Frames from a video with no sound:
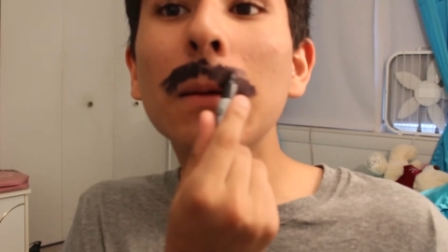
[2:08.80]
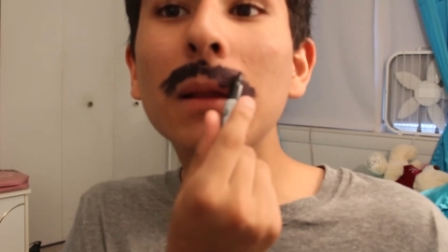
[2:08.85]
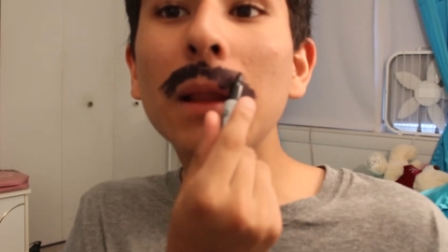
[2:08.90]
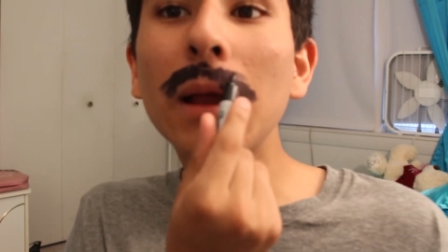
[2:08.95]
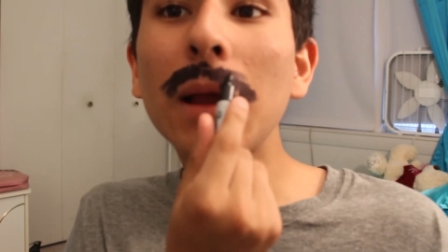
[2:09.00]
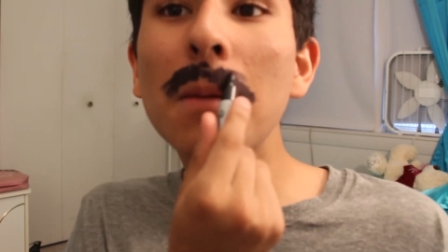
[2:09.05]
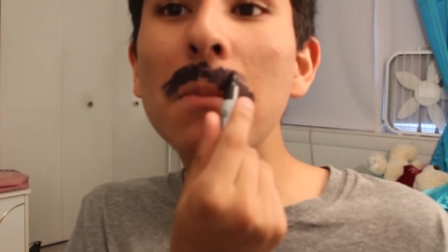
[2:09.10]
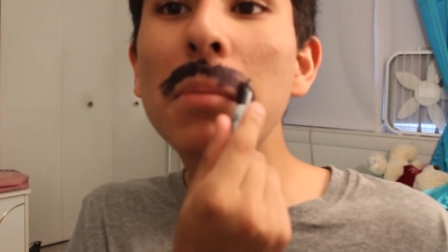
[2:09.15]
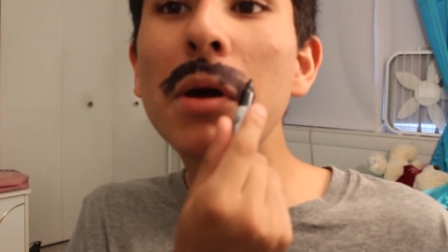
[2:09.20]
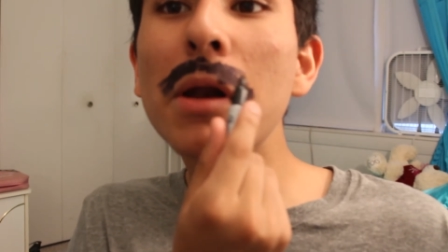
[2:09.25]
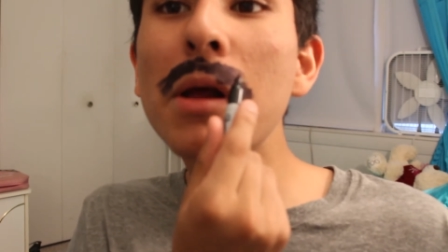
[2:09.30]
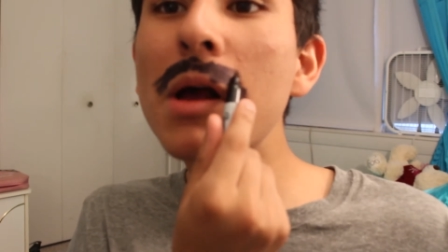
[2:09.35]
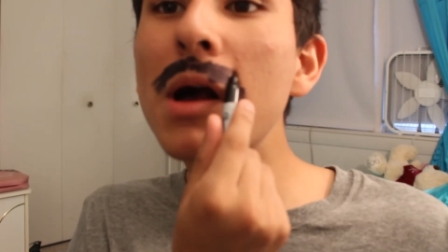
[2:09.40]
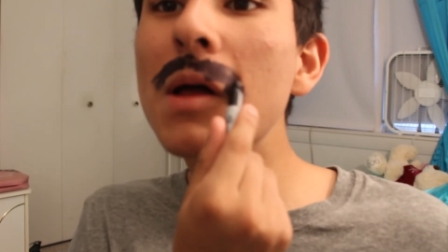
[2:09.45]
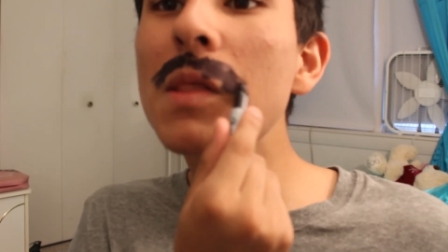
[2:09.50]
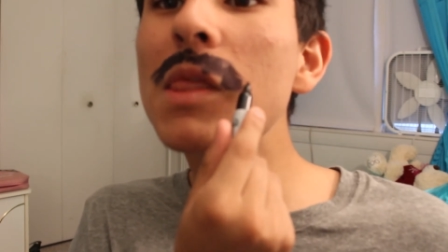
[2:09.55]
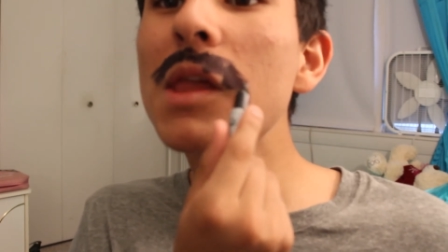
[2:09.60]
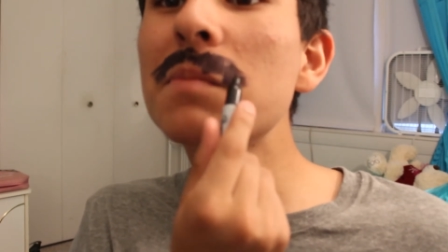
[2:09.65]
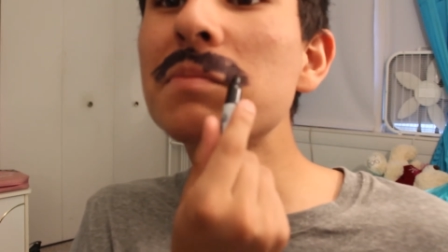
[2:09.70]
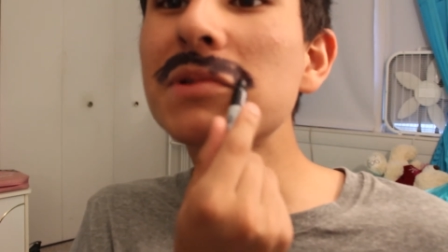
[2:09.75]
Feels like I'm putting
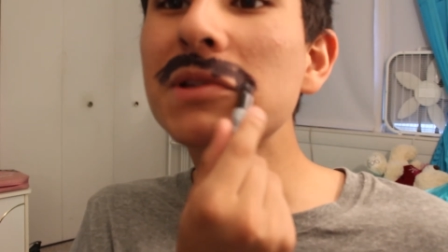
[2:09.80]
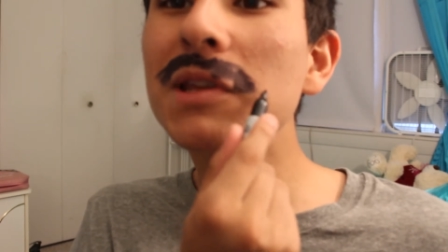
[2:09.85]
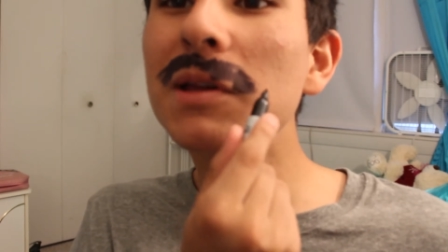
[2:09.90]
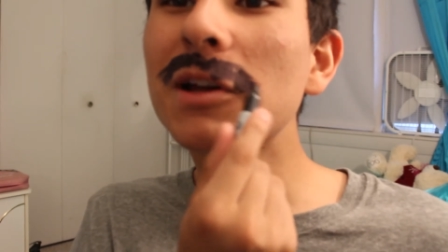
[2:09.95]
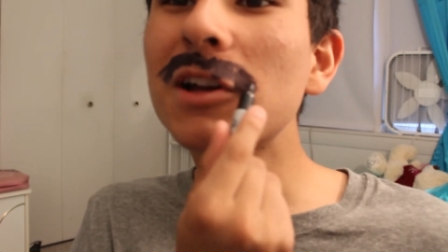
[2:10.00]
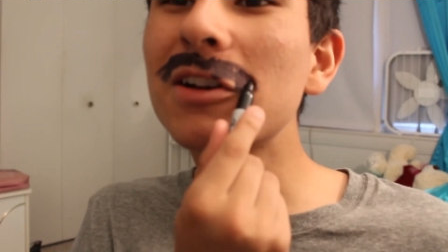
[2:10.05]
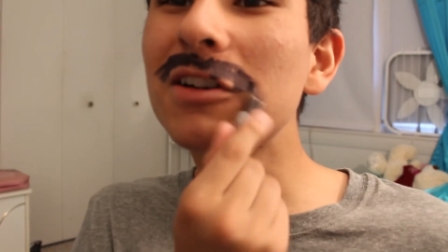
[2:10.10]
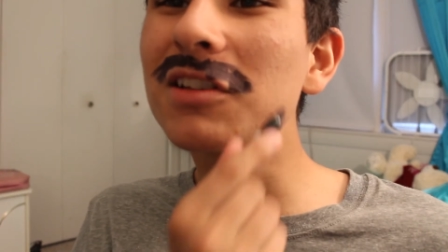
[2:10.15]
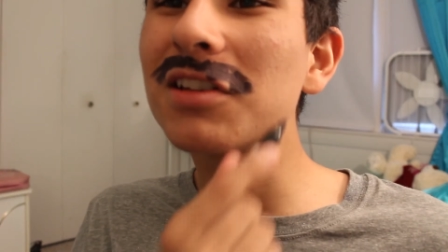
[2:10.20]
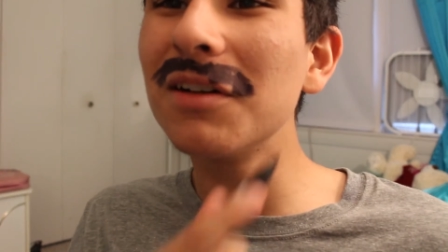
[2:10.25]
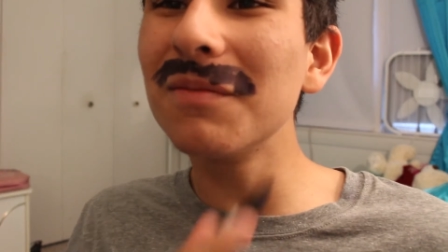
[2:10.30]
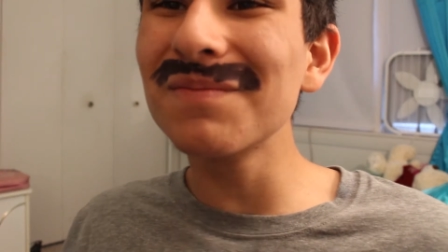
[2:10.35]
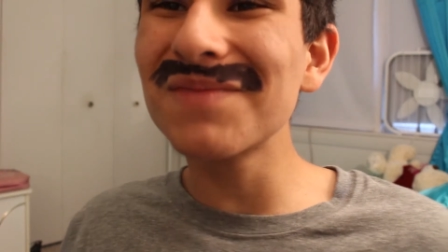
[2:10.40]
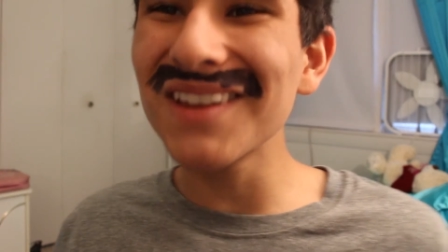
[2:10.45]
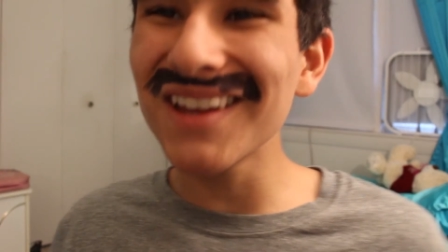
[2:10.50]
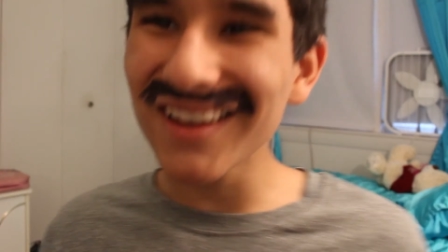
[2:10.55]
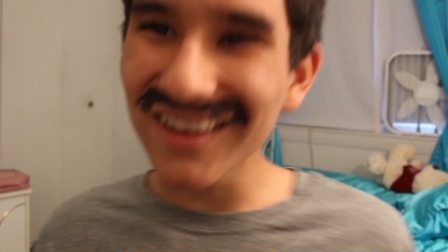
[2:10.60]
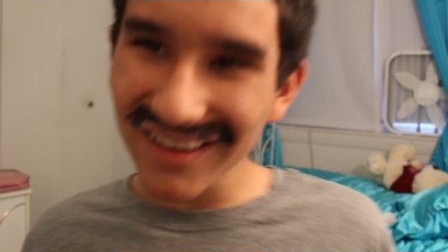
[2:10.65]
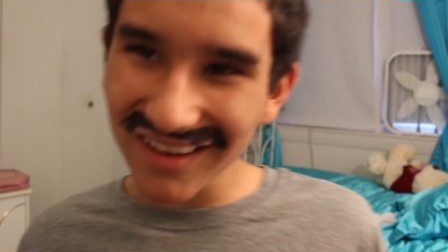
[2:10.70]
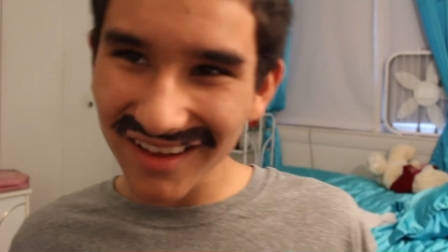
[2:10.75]
on lipstick or
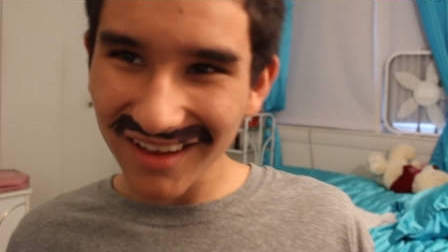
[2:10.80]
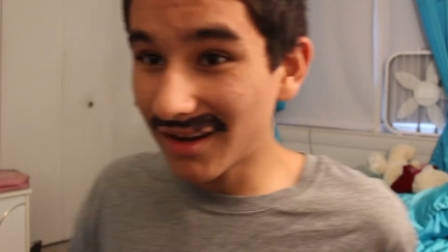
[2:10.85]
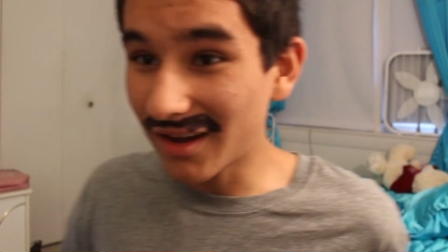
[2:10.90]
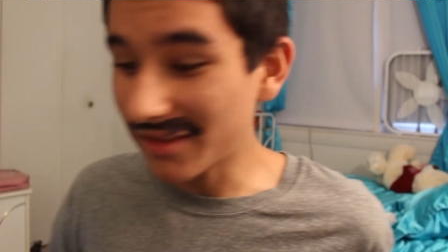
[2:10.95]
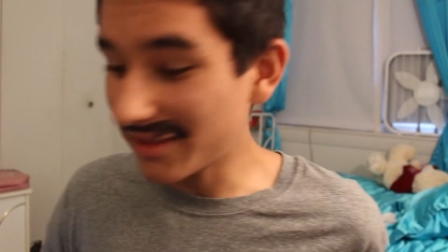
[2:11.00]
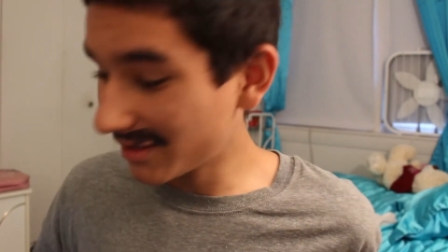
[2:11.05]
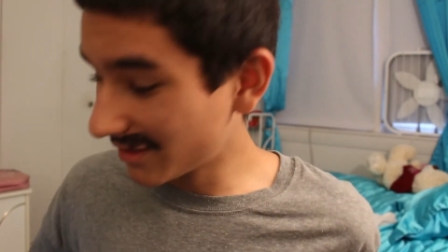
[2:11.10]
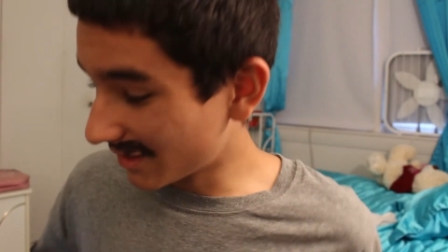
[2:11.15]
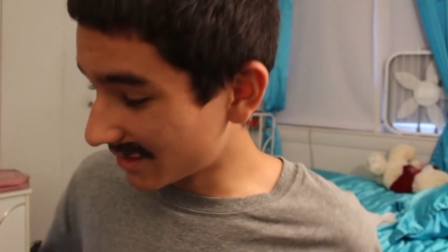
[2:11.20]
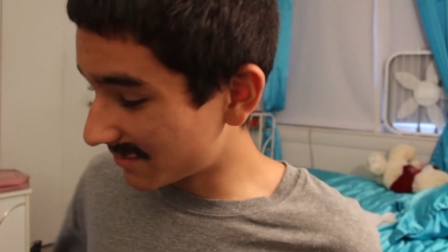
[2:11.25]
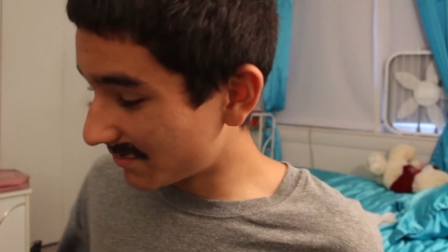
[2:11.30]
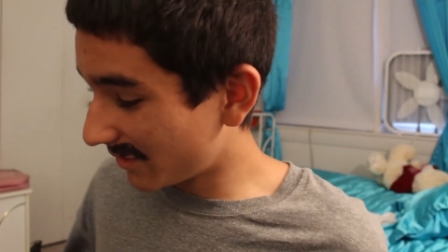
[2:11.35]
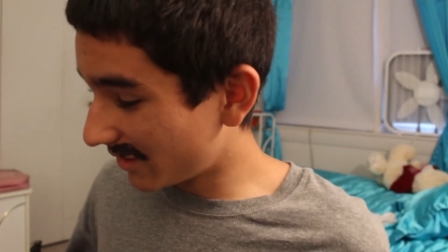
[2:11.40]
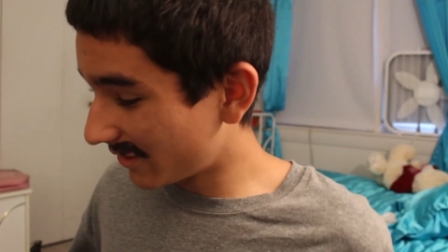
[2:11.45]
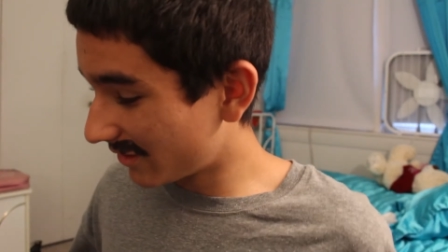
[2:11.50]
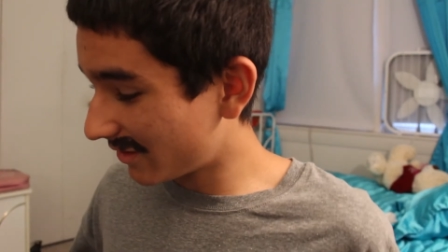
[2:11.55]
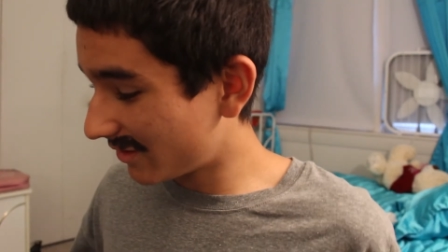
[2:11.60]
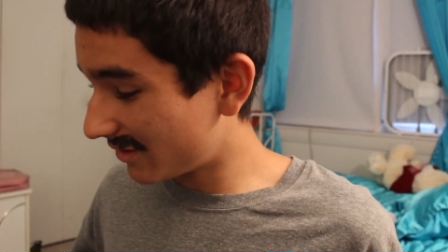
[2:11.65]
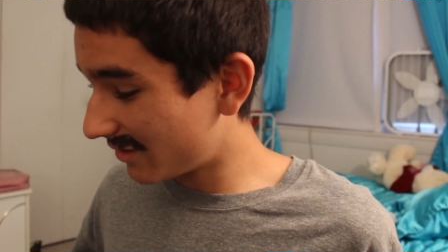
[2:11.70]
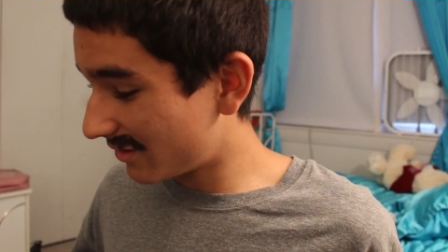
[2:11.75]
something. I think that's better.